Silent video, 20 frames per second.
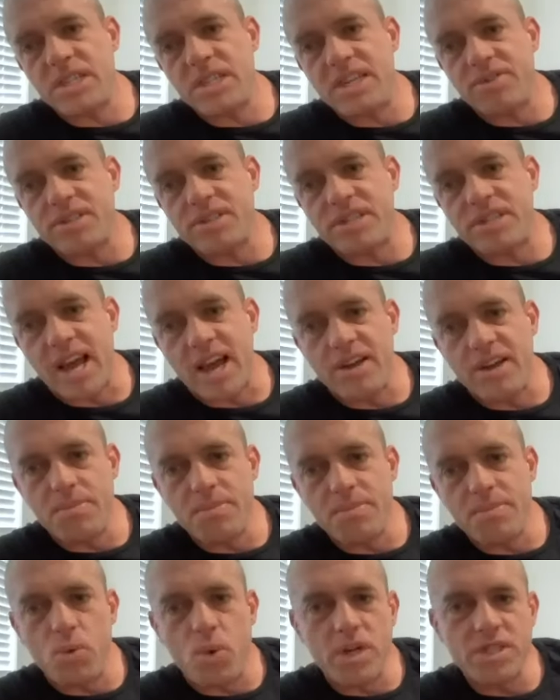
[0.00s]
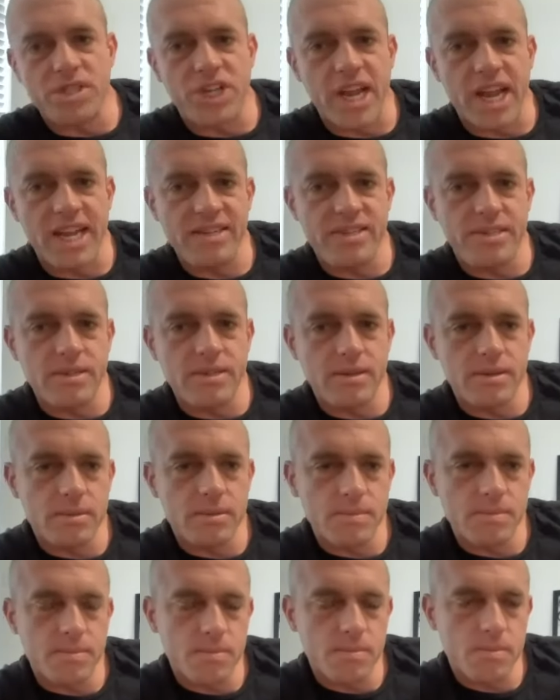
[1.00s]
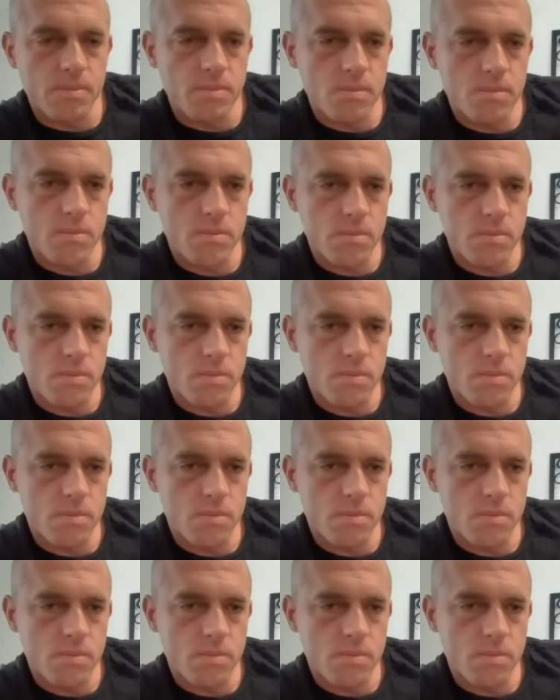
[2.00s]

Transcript: the difference now? You mean what changed? Yeah, like why